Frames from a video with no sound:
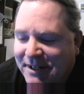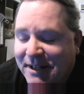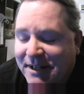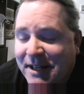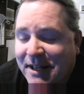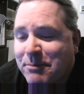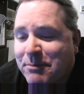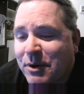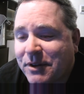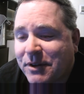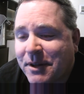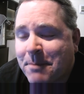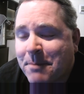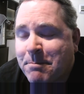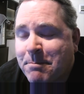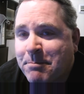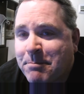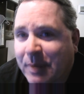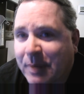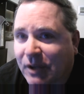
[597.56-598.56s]
He put the
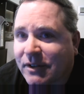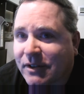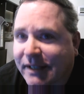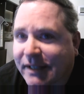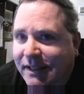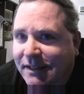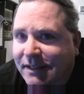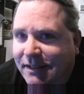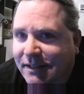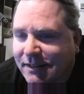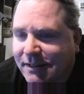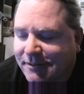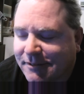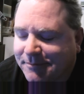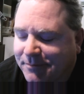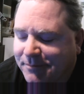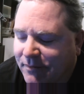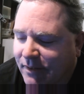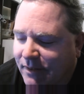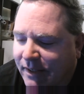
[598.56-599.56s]
building
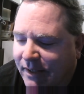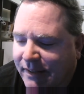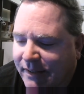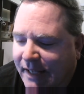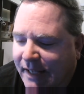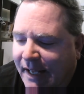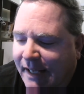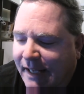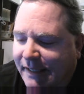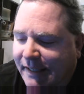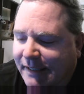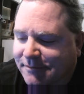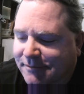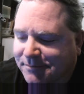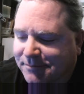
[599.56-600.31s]
in the heading.